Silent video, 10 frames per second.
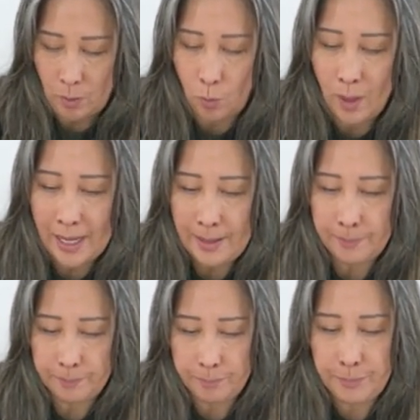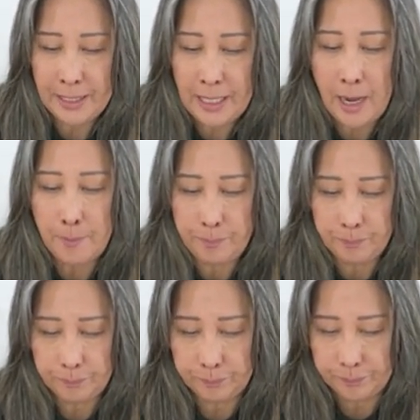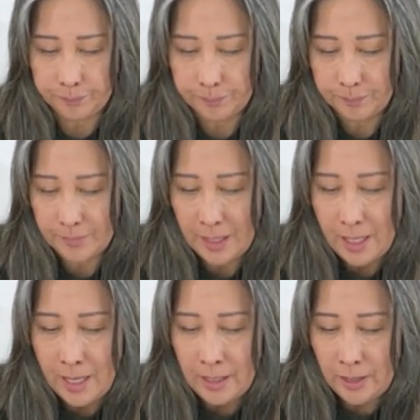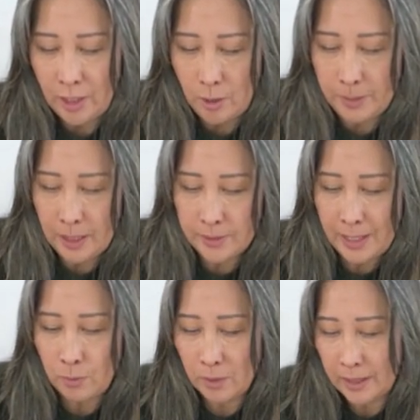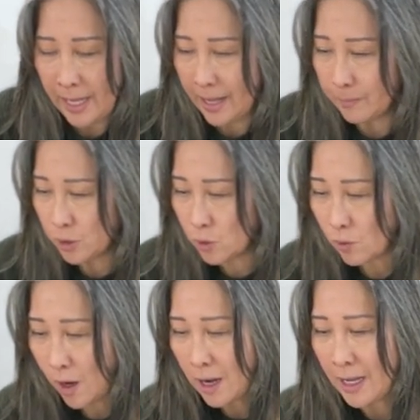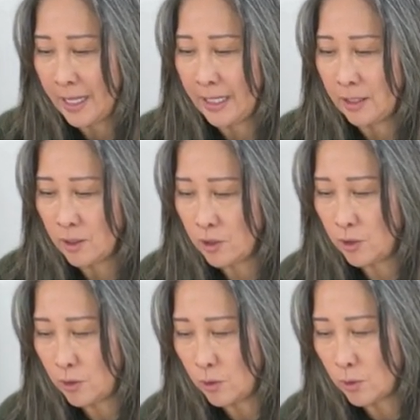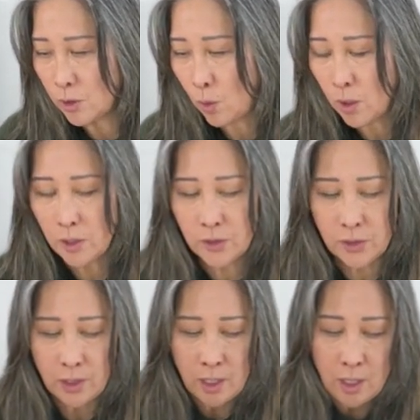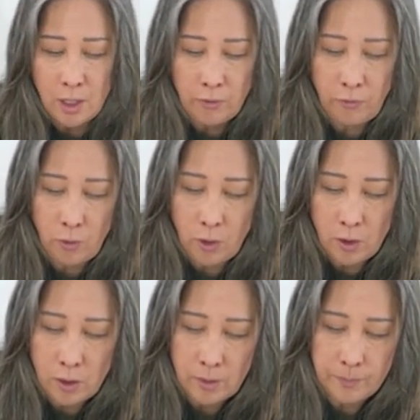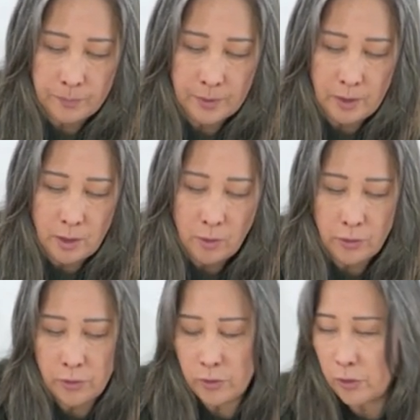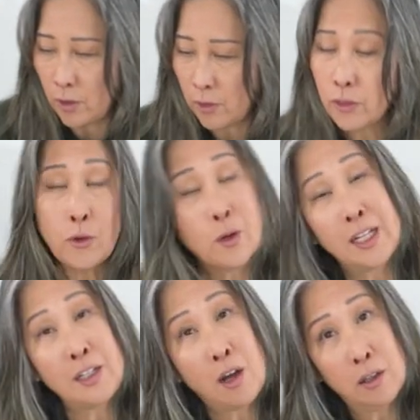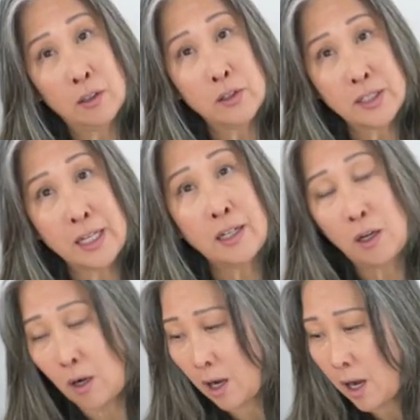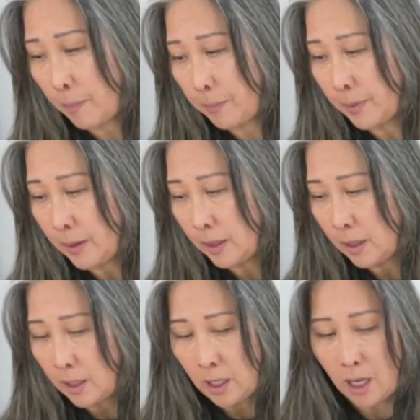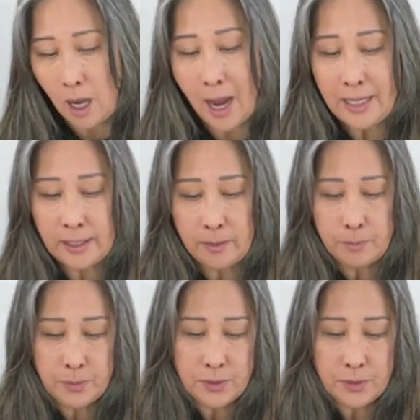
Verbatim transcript: what I pick up, you know, because I really am trying to source for, you know, $30 and up items